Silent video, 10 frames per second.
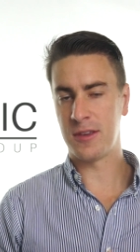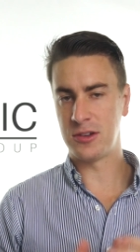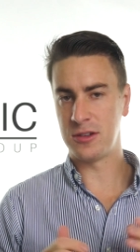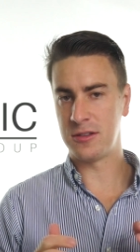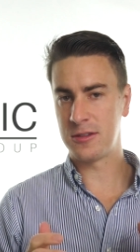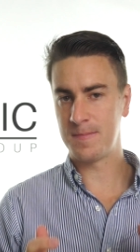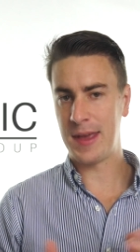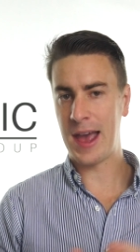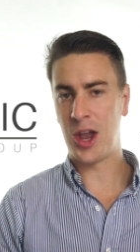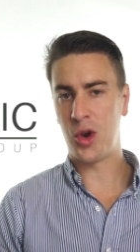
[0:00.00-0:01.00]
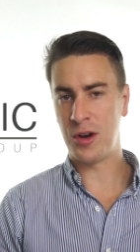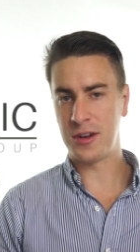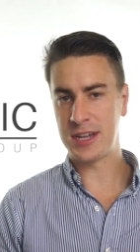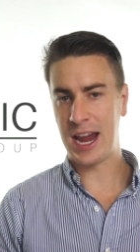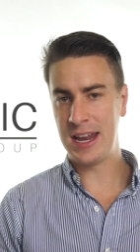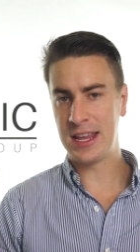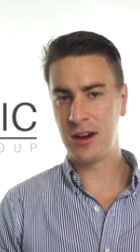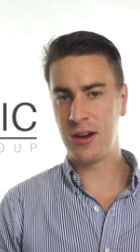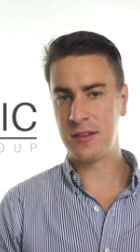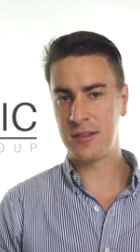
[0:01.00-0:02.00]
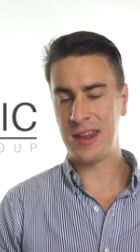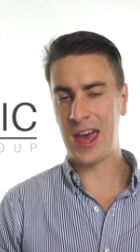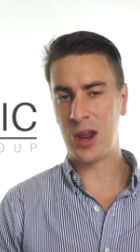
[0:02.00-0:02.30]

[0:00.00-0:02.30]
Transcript: such as outdoor entertaining areas and